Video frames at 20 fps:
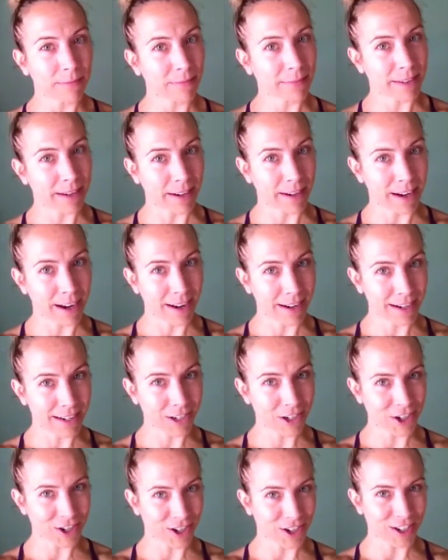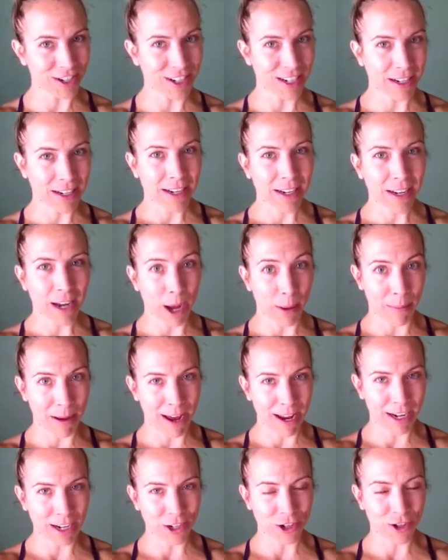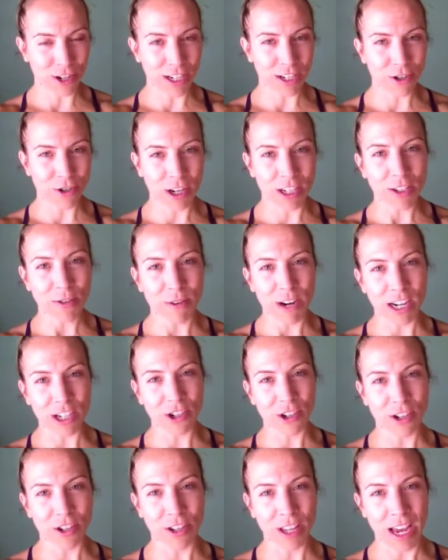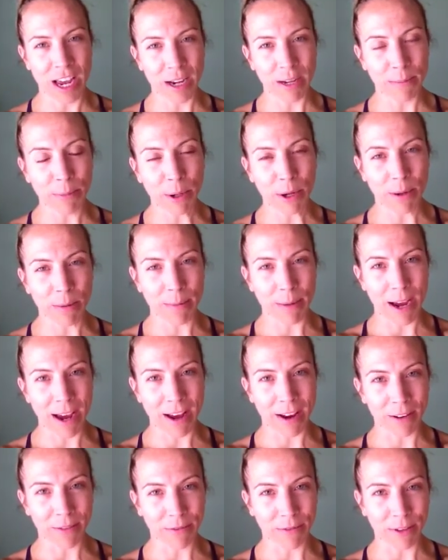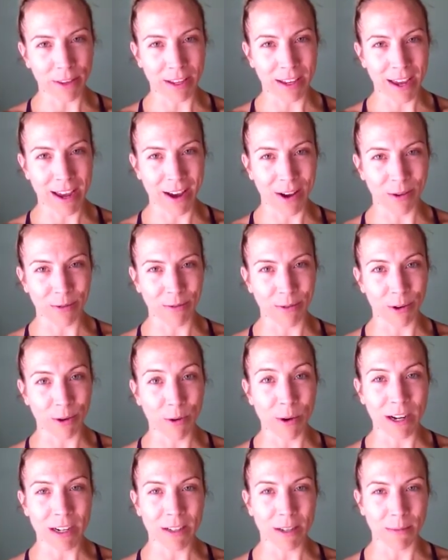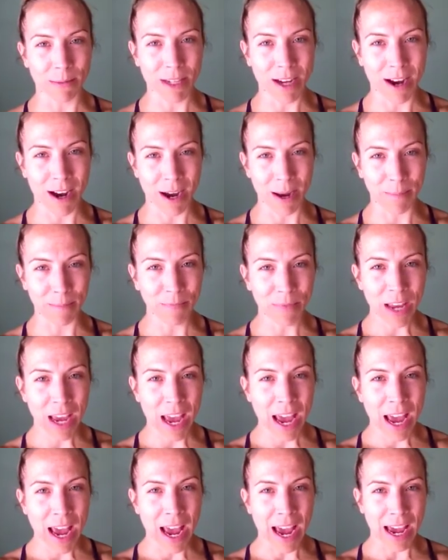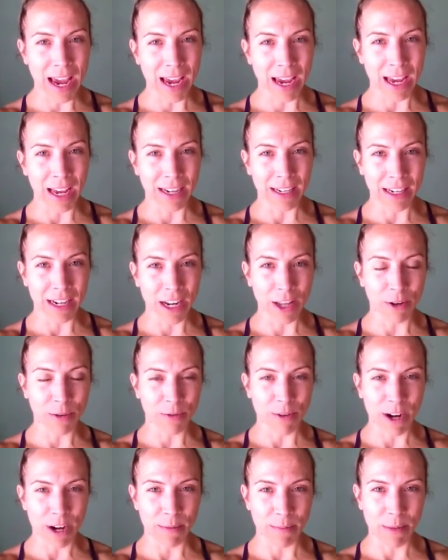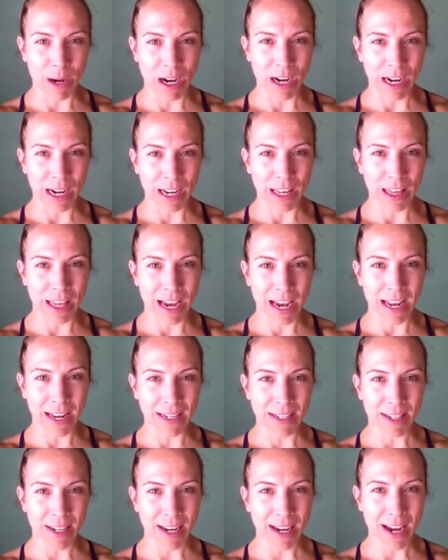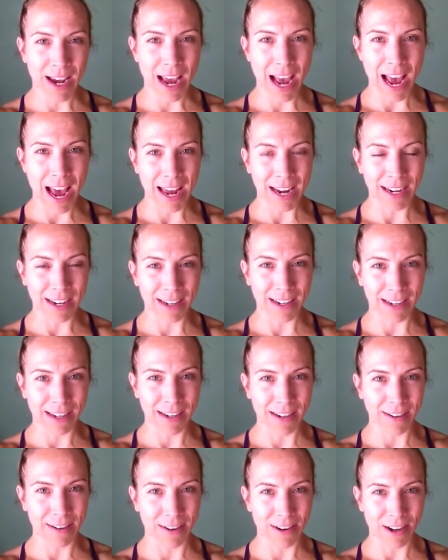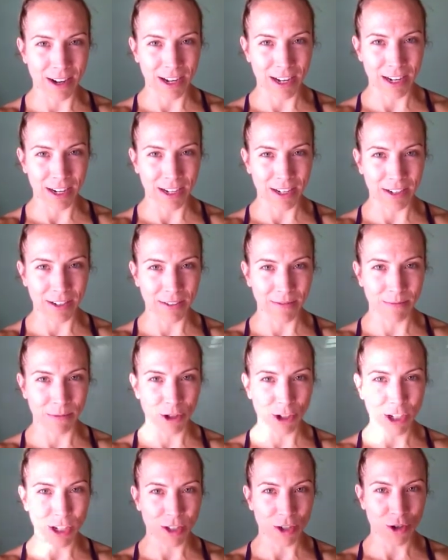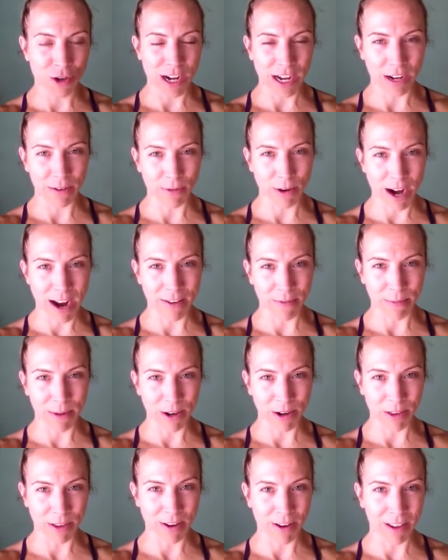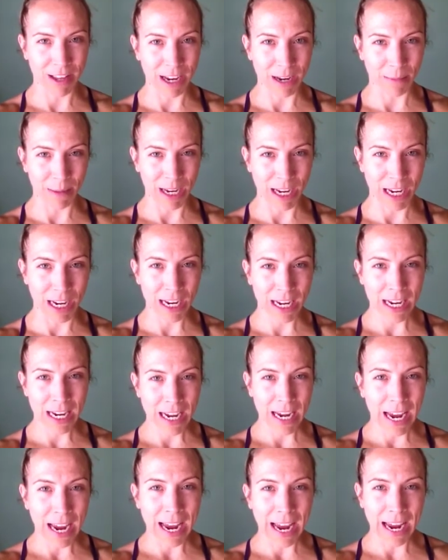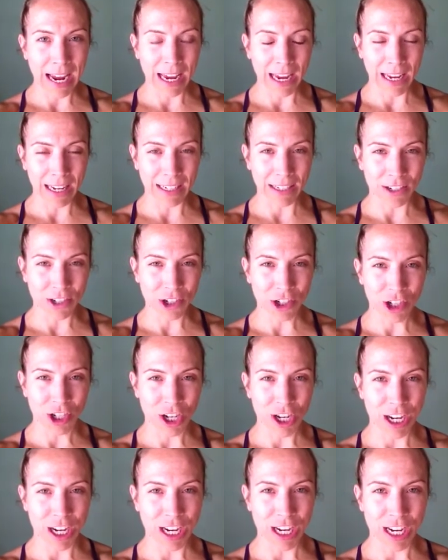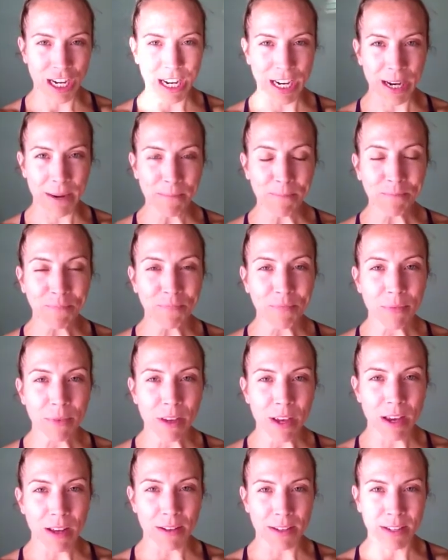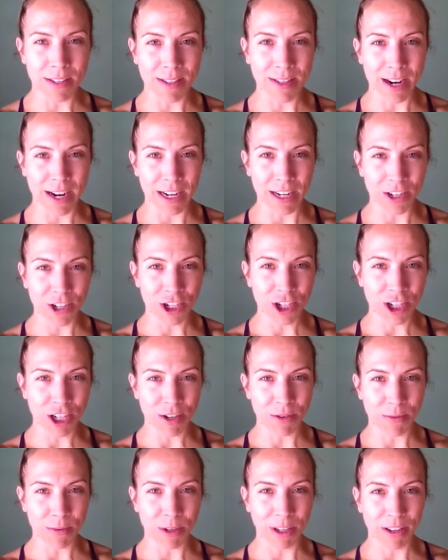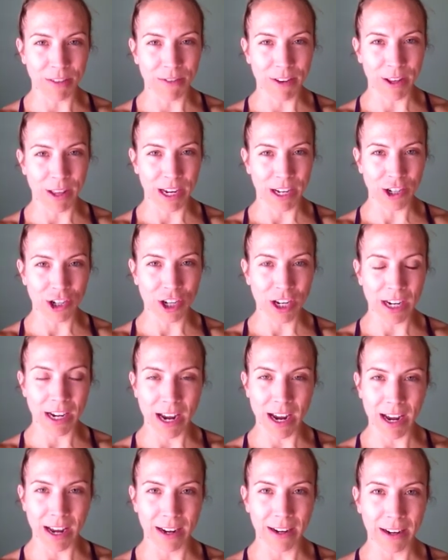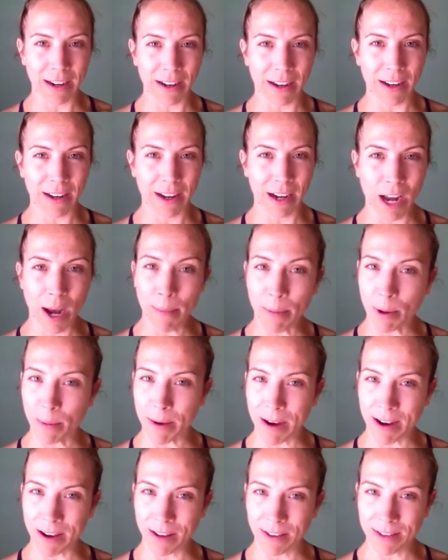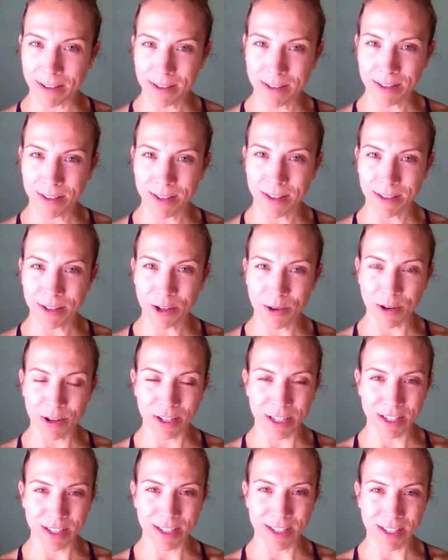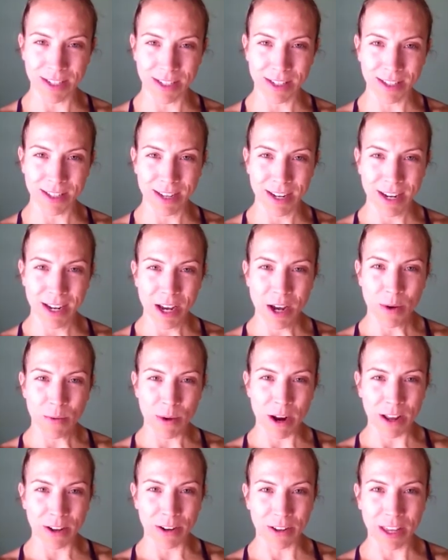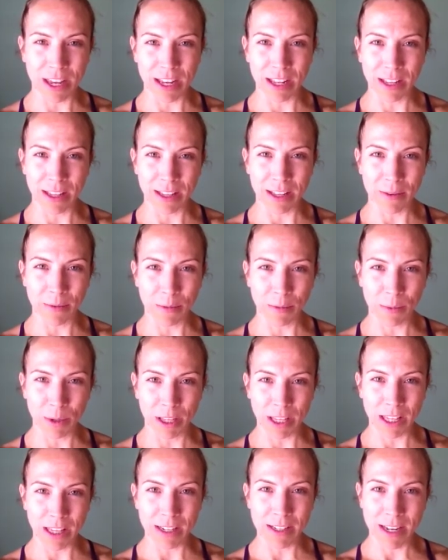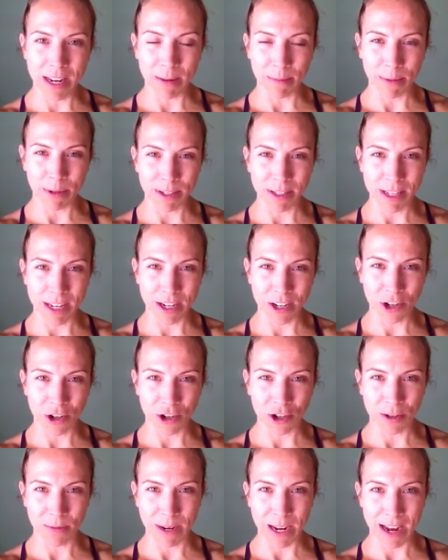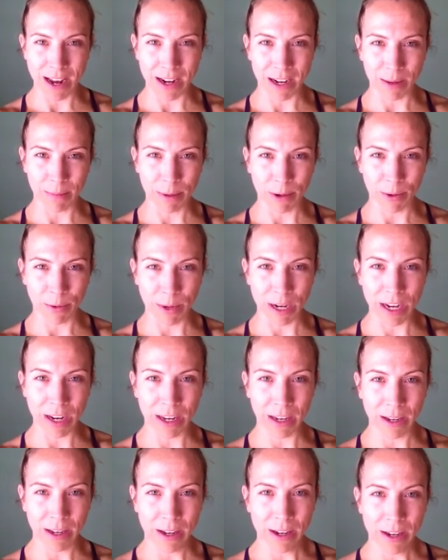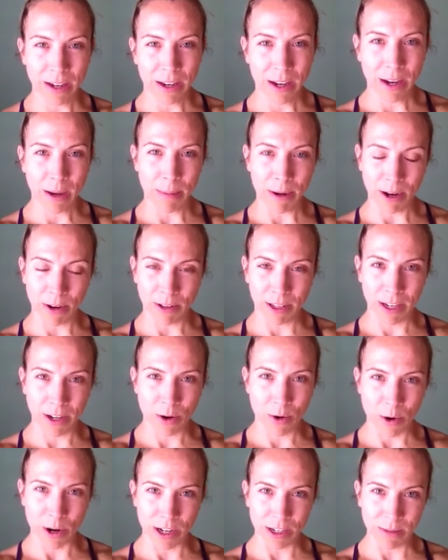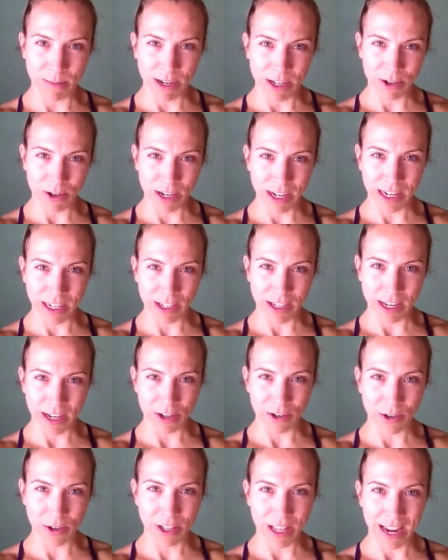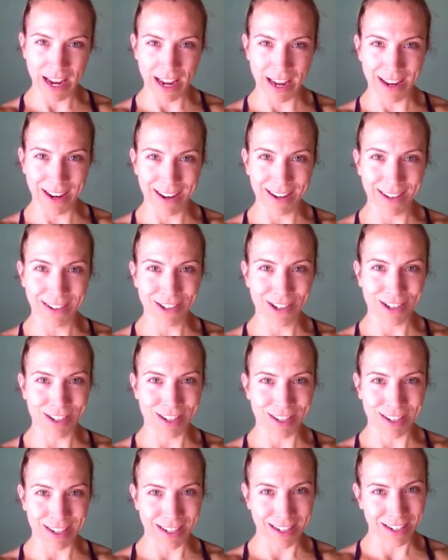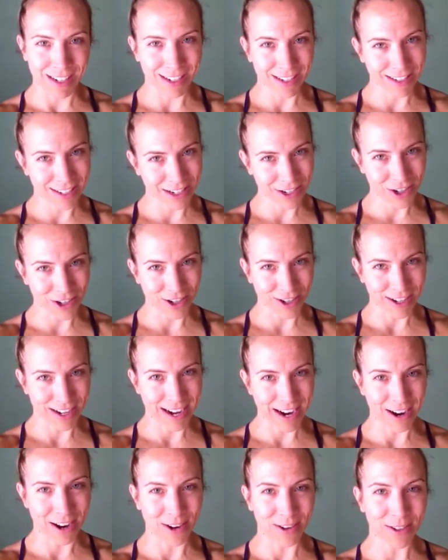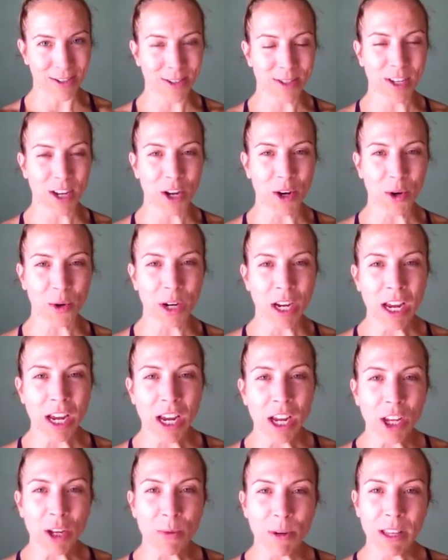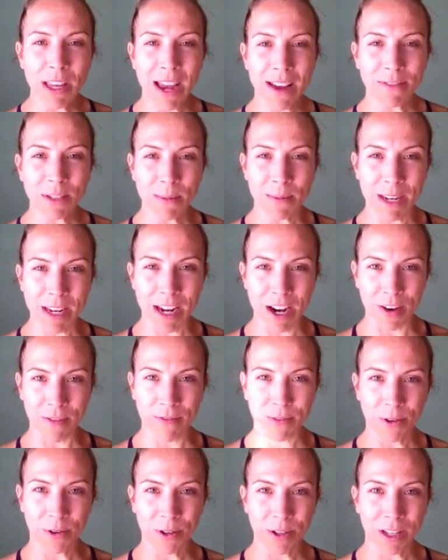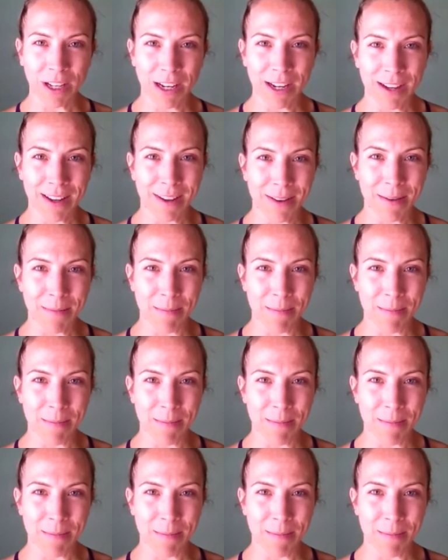He got injured. A bad injury, a stress fracture that put him out for the count for quite some time. And another friend of mine that added on, she's training for half marathon like me, and she decided she really felt like she could add a couple miles to her distance rather than really the 10% you should be adding per week, apparently according to my training schedule, and she's injured now. So you really have to be careful.